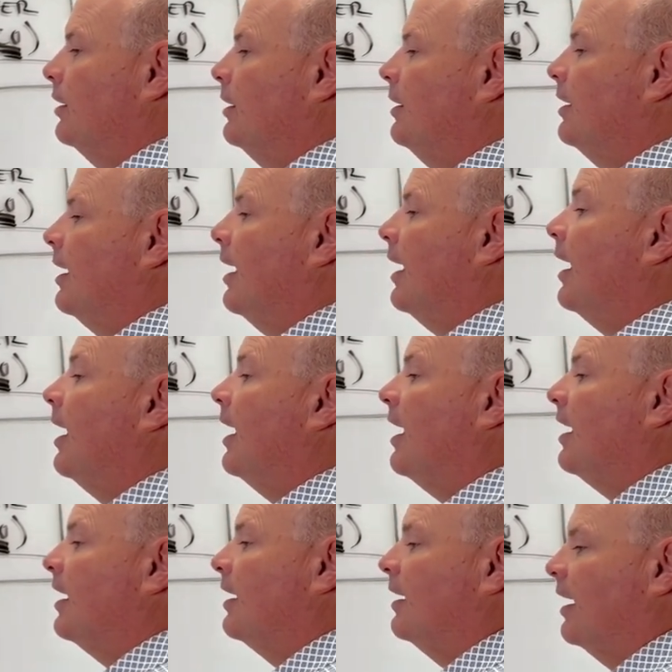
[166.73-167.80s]

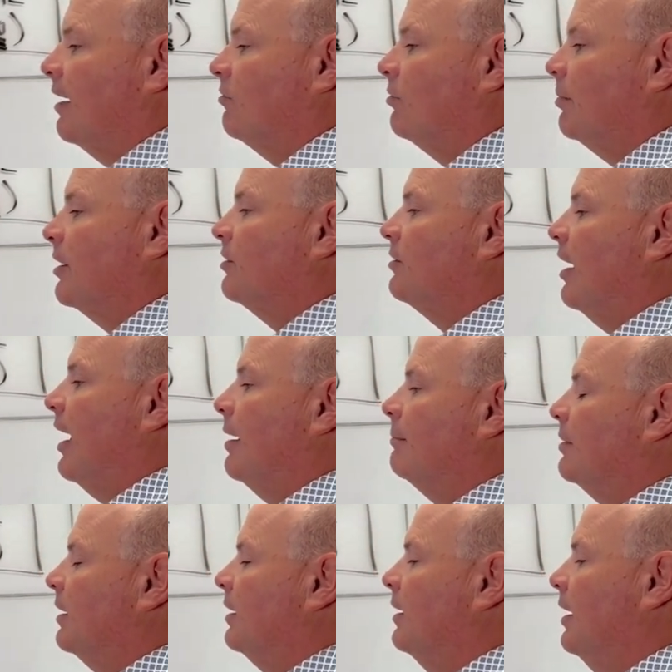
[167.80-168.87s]
Yay, everybody's
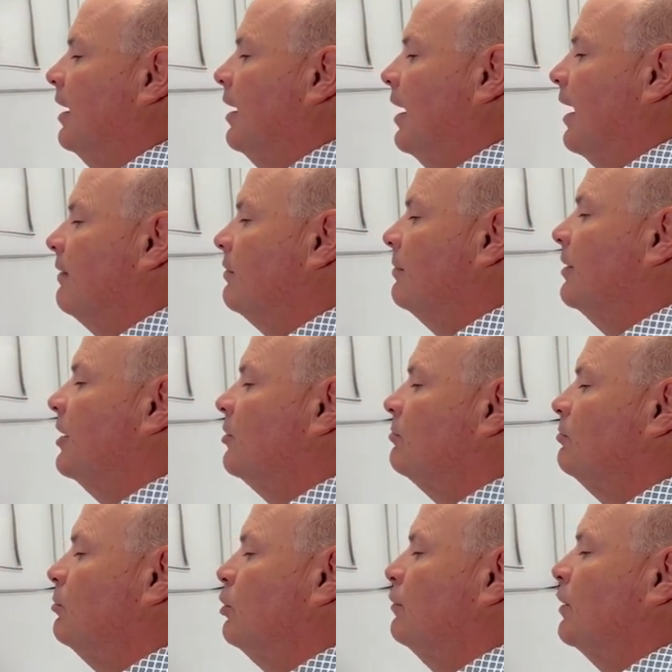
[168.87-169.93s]
happy. Everybody's
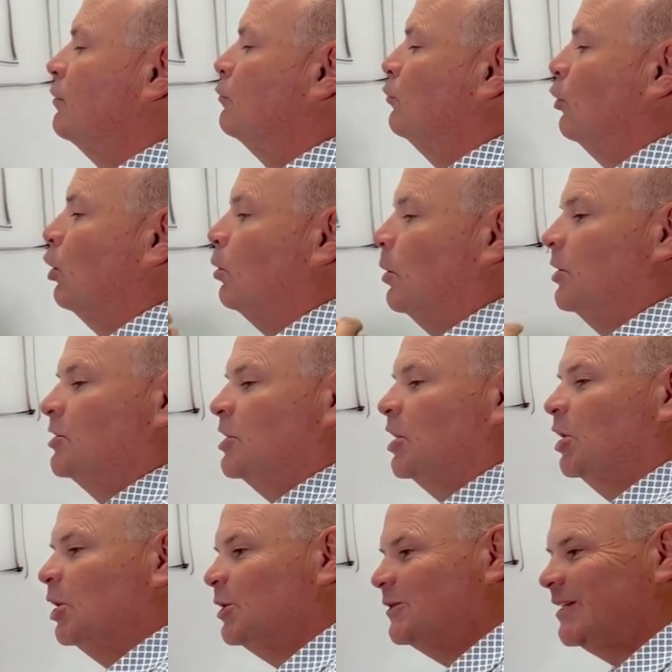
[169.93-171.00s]
moving forward to
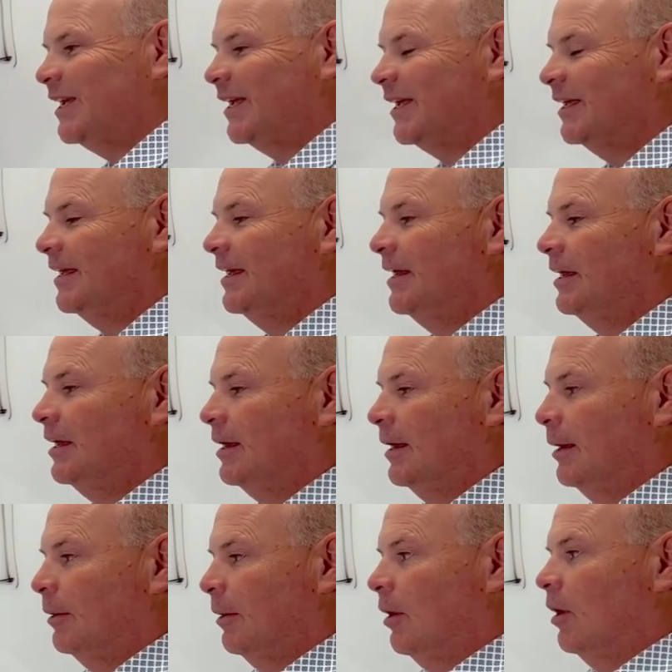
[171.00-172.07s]
closing.
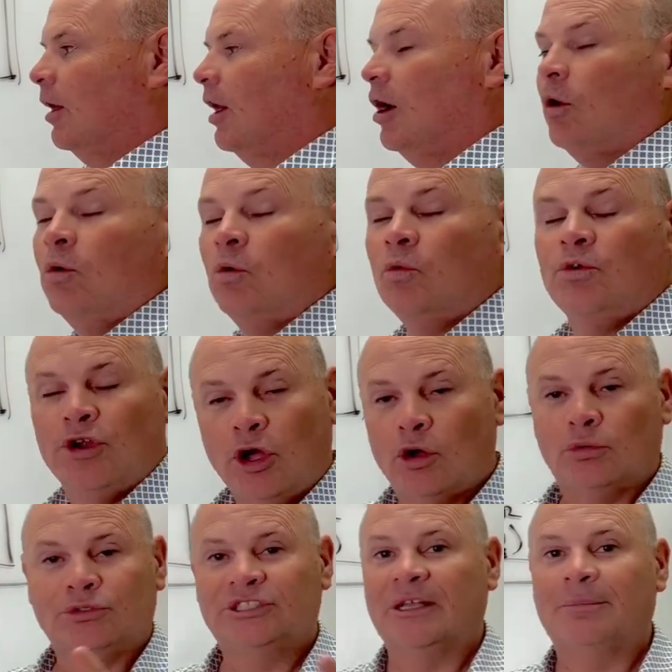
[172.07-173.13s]
Oh no,
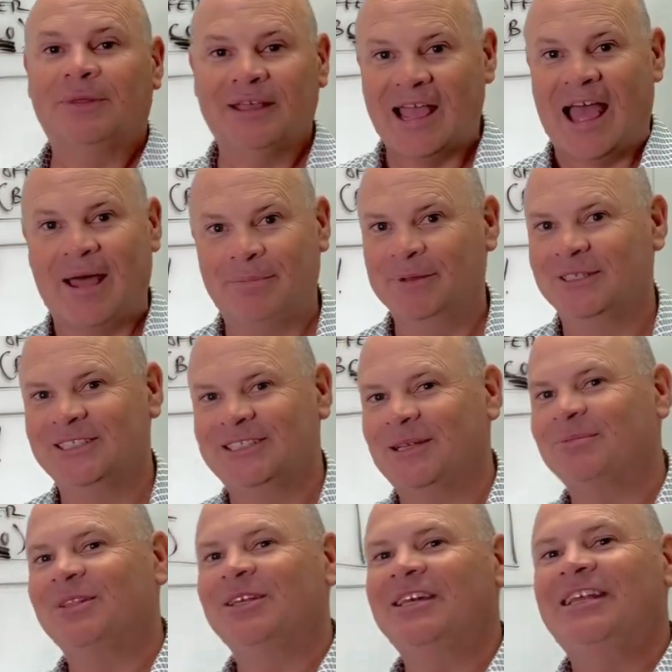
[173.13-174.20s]
something happened,
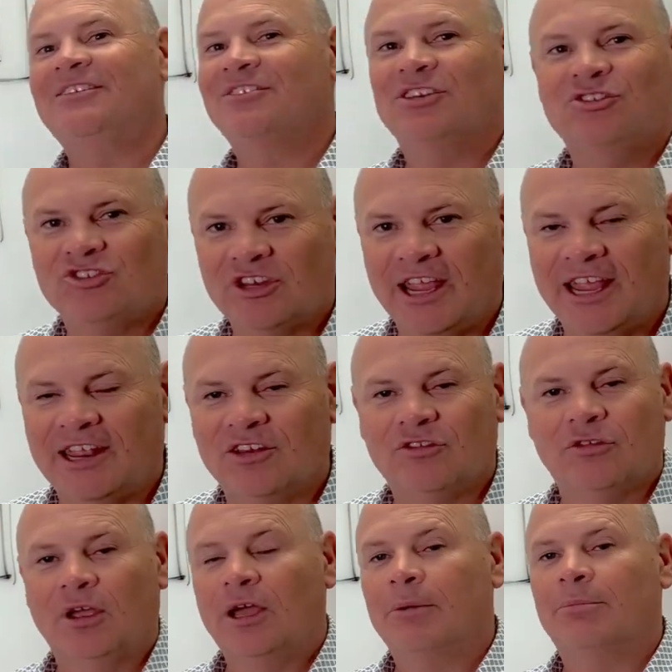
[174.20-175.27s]
something needs to
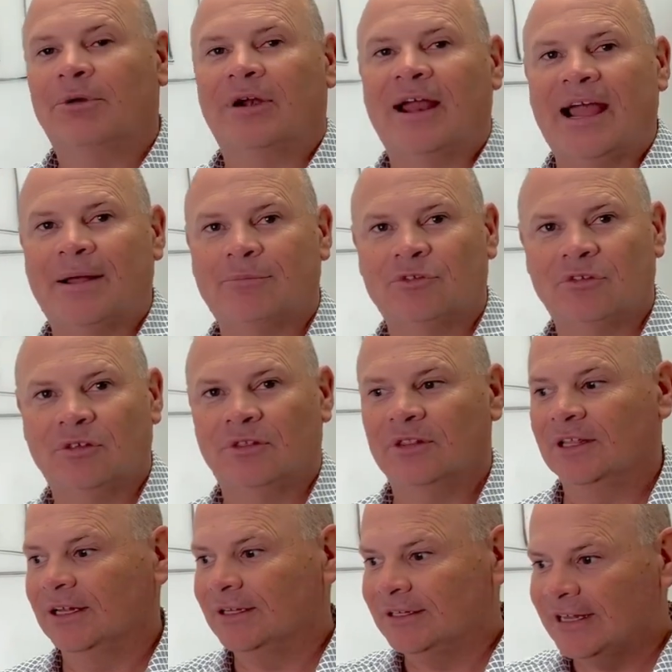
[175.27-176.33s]
change. Perhaps
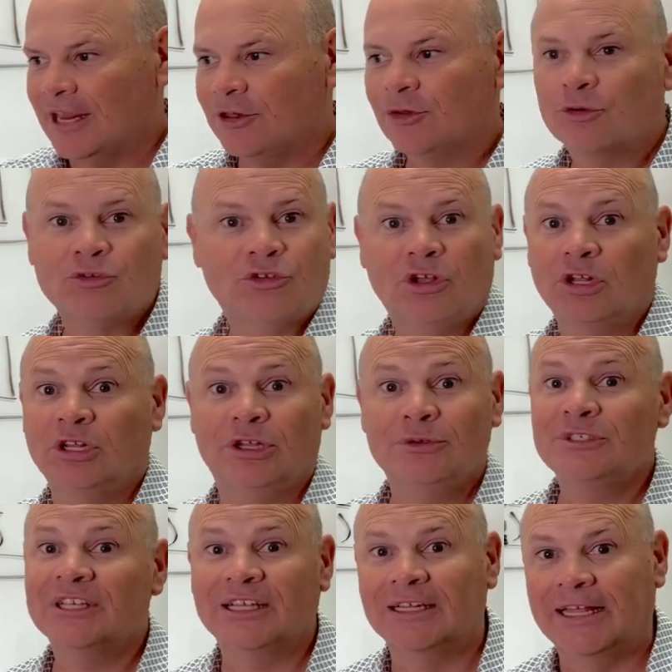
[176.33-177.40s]
the lender's
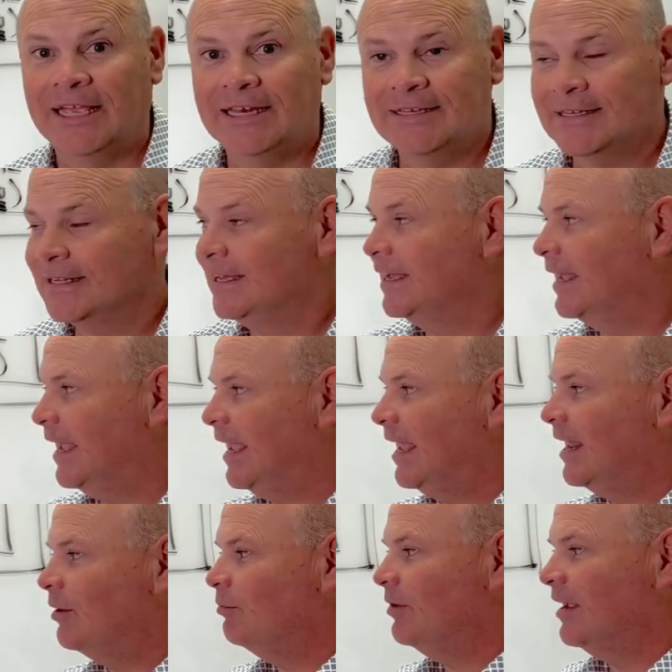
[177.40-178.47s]
closing late
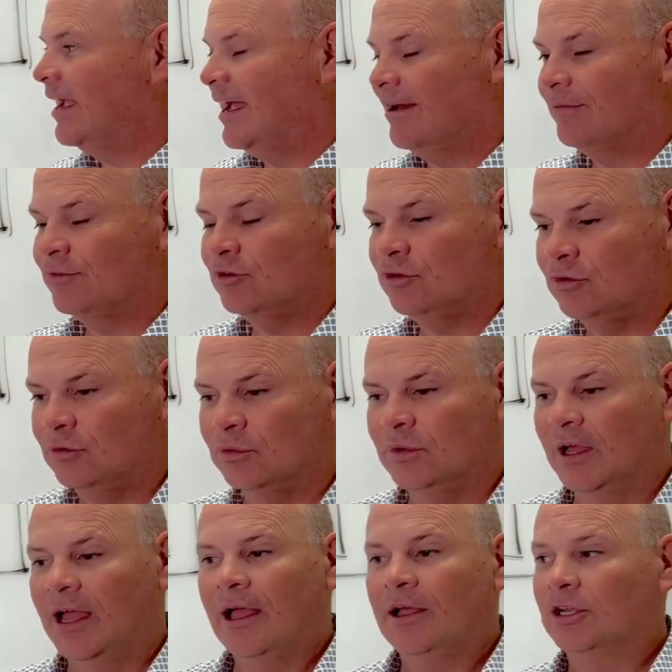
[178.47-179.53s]
and we have to
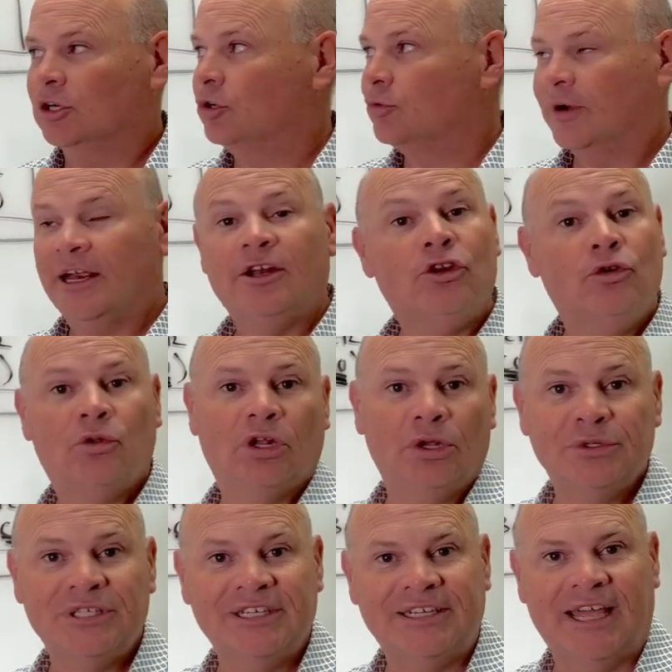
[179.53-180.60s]
create a new
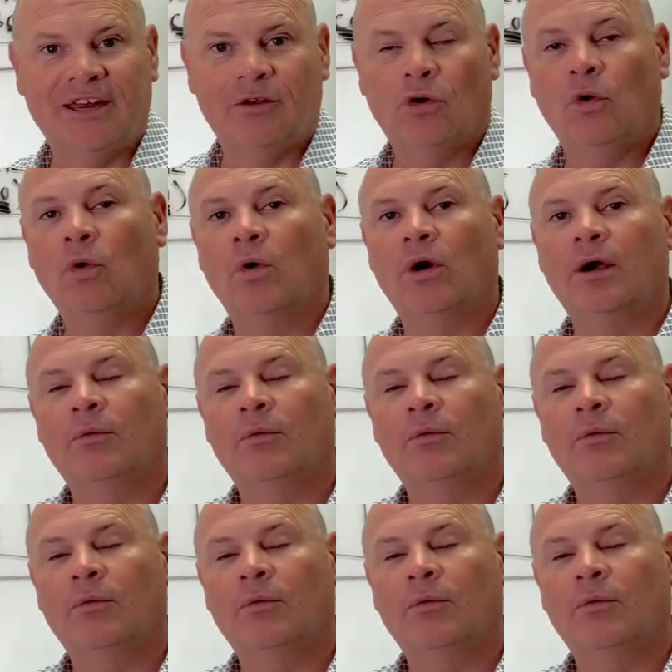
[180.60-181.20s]
closing date. Or